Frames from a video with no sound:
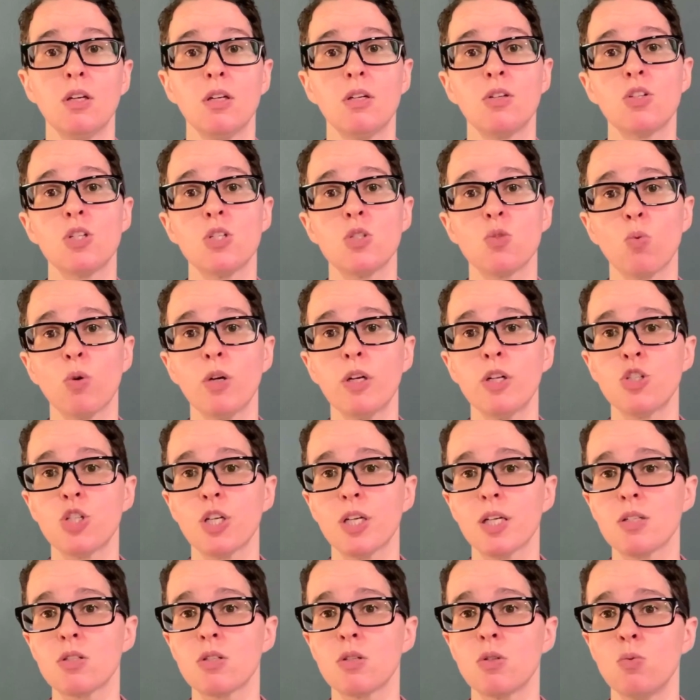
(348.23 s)
She's won a
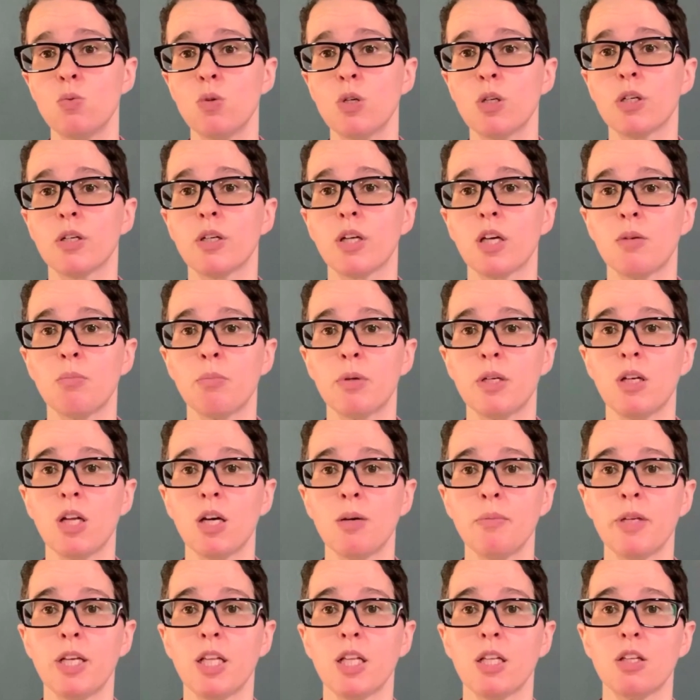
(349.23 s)
Jackson Award and been
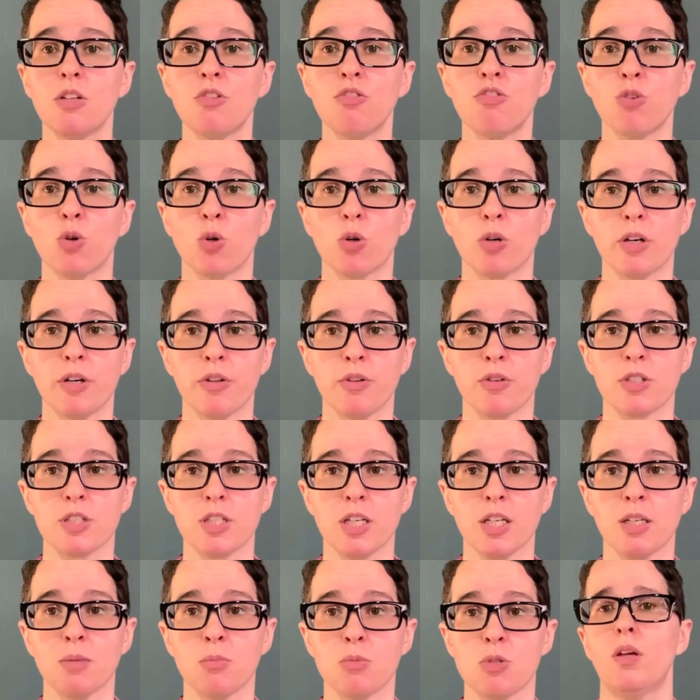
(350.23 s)
nominated 4 other
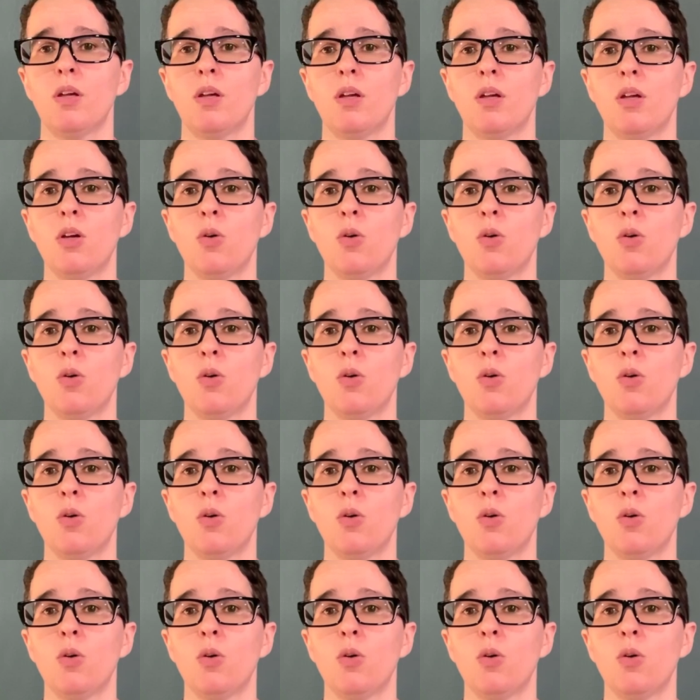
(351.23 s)
times,